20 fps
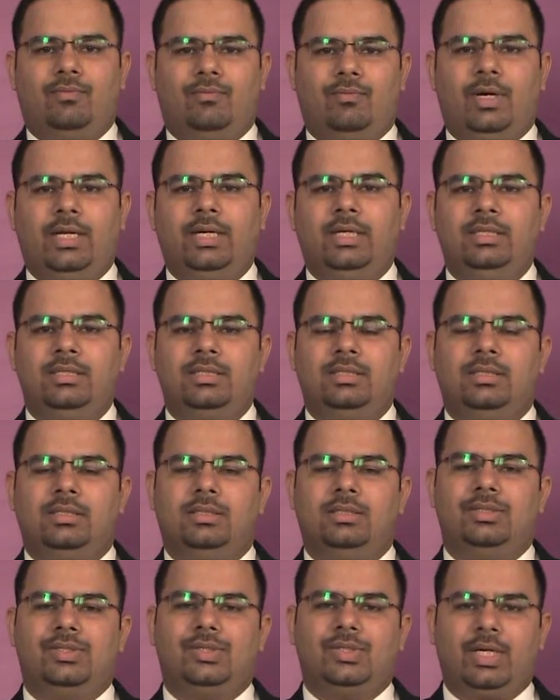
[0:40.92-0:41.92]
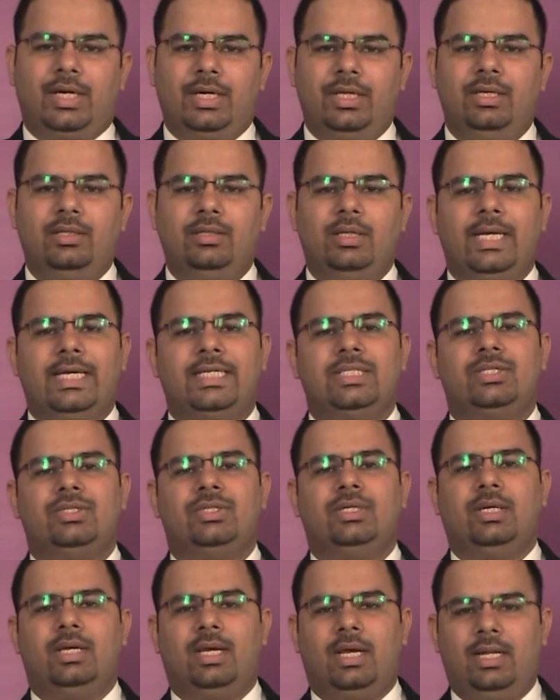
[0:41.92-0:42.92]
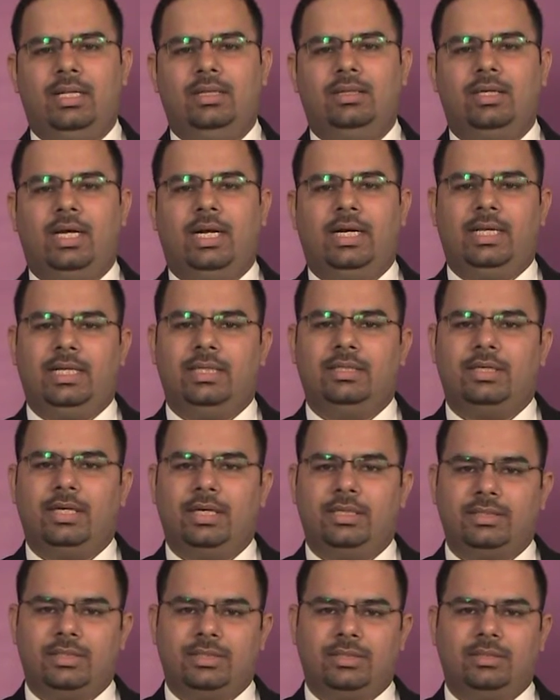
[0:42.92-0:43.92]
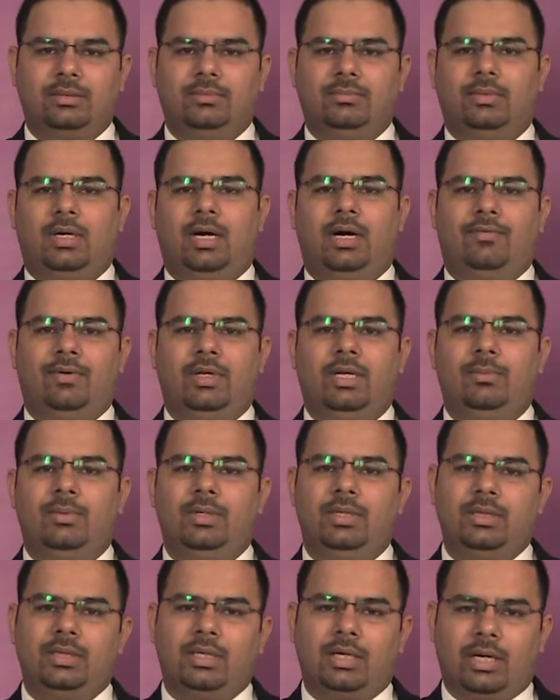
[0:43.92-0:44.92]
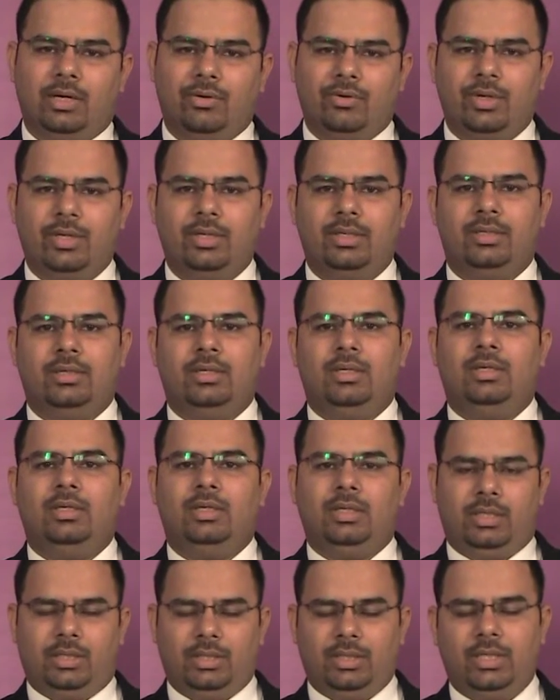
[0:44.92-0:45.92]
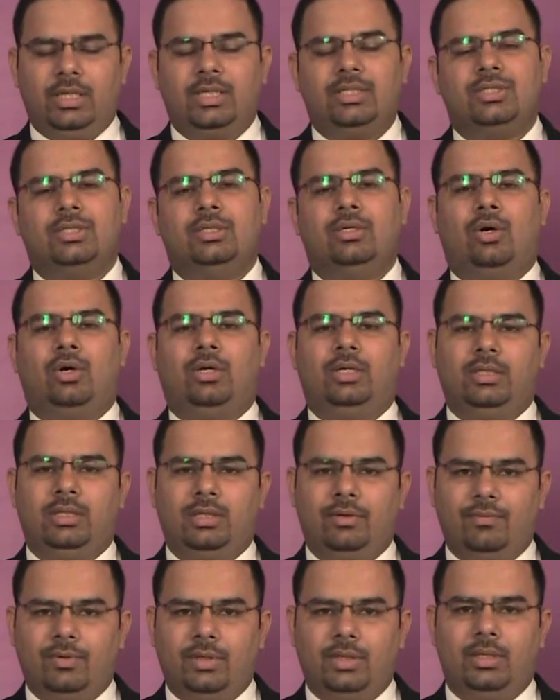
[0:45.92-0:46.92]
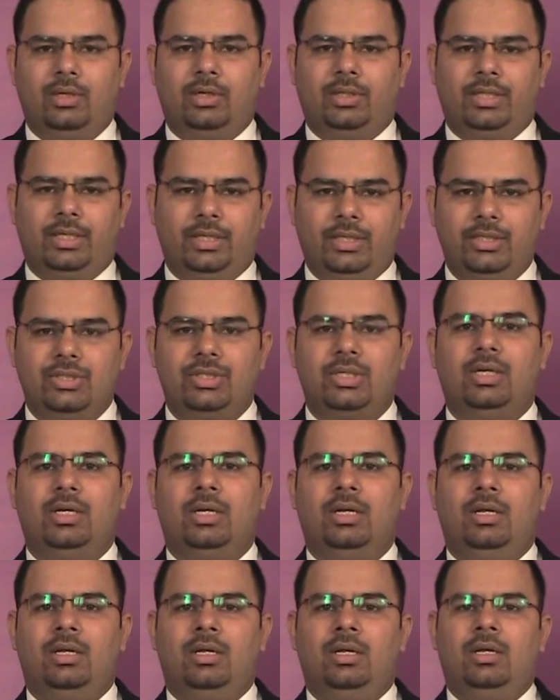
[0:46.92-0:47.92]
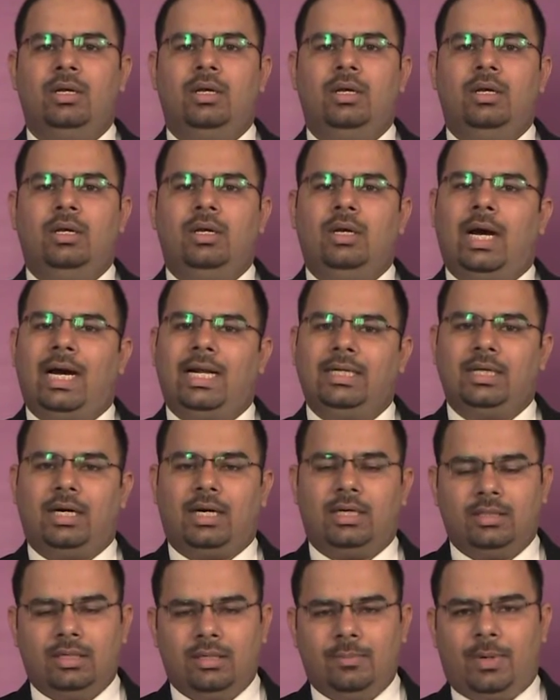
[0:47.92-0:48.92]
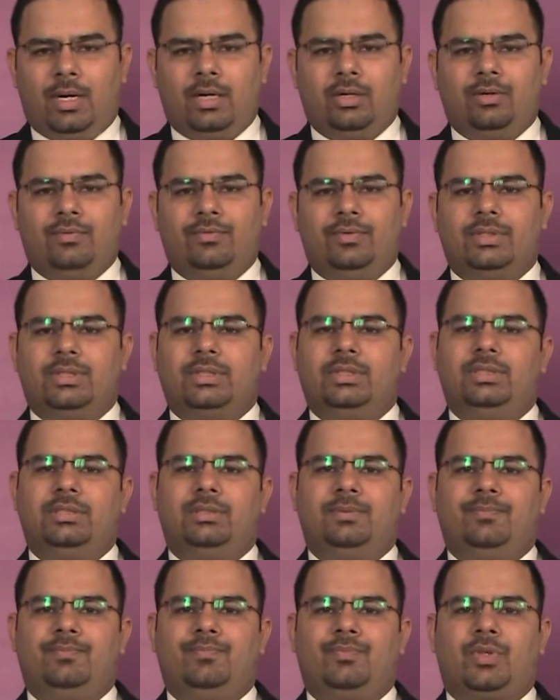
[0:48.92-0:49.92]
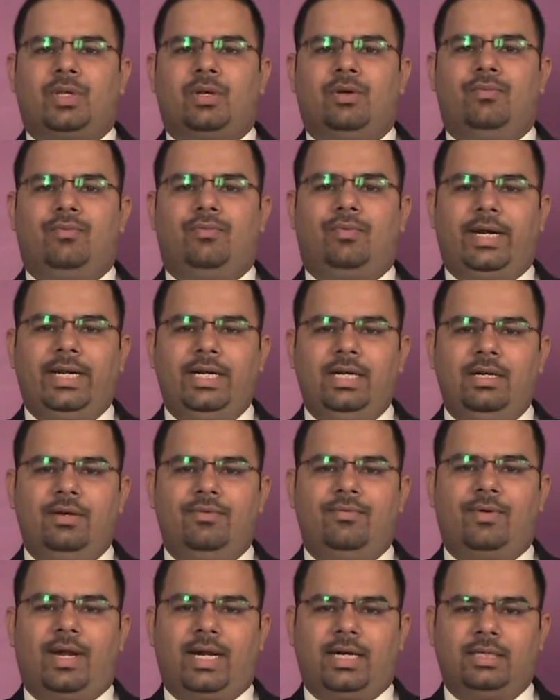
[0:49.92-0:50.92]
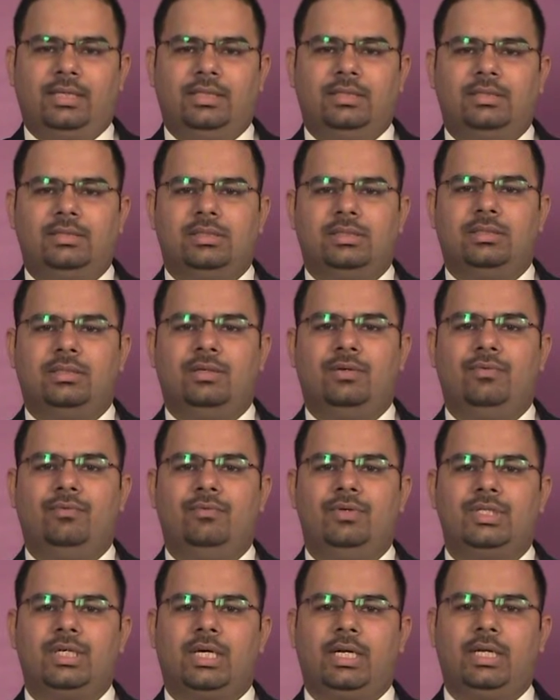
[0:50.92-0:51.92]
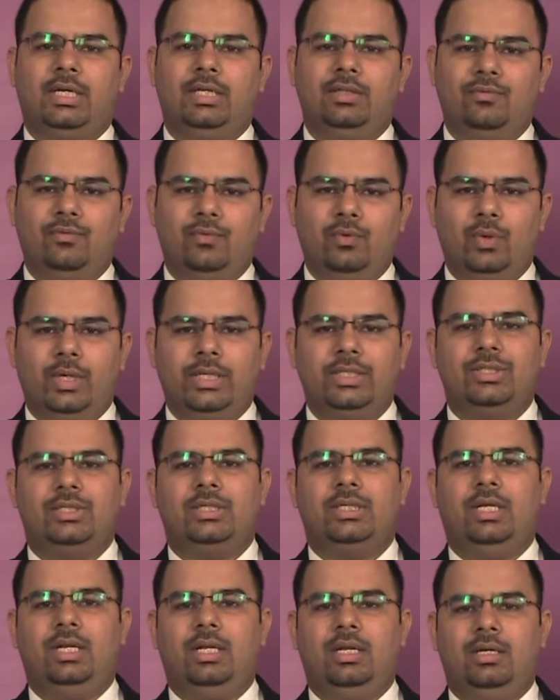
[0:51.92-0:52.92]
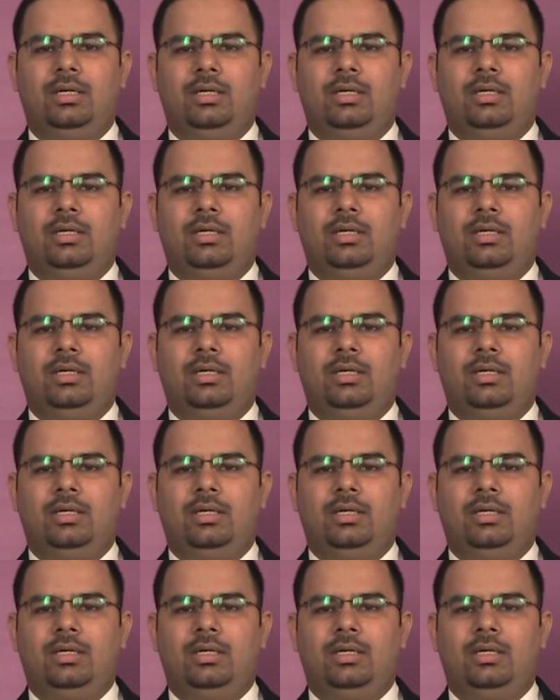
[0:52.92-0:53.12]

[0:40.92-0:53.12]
One is studying the existing health and healthcare system available in the country, in a nation or in the world, in the region. And the other part of it is find the factors which are influential